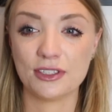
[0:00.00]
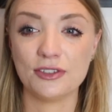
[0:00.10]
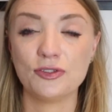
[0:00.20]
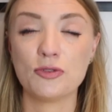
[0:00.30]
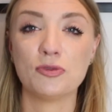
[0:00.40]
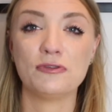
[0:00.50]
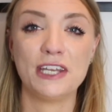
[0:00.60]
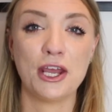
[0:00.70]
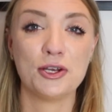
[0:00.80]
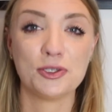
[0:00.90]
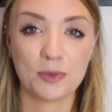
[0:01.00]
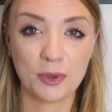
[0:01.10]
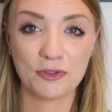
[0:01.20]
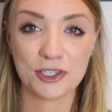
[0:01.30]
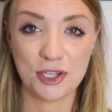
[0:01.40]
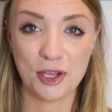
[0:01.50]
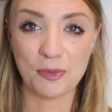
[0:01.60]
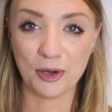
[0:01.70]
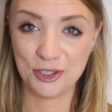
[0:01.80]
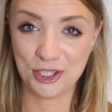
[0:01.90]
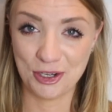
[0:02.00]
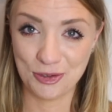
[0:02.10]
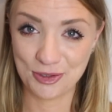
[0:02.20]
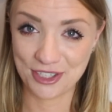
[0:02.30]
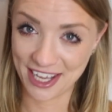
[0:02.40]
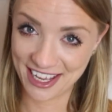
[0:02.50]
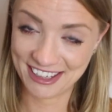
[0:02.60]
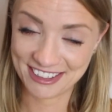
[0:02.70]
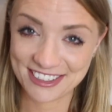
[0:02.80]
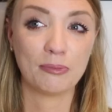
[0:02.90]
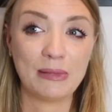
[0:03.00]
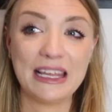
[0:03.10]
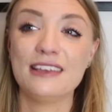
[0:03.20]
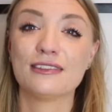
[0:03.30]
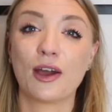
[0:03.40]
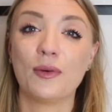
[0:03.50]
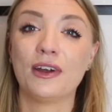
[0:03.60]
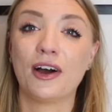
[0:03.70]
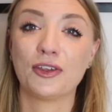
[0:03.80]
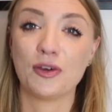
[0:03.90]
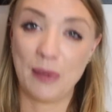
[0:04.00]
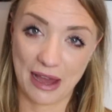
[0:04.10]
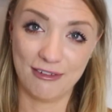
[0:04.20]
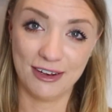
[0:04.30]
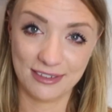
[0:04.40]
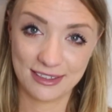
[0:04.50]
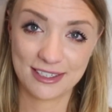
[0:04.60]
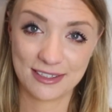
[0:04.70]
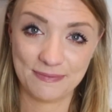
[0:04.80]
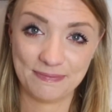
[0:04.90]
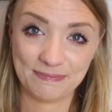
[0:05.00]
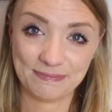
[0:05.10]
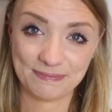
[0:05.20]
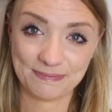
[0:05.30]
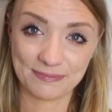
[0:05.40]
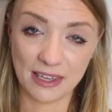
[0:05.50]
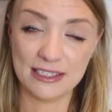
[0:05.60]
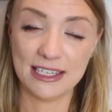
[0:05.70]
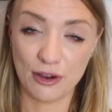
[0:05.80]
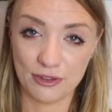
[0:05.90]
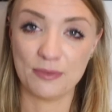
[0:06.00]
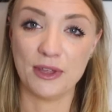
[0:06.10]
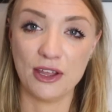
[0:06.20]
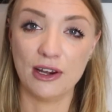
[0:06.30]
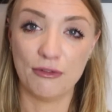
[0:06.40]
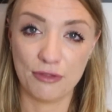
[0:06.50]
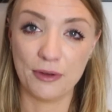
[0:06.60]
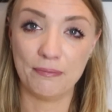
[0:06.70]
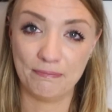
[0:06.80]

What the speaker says: normal videos will resume on Tuesday. Please go and hug your parents and tell them that you love them.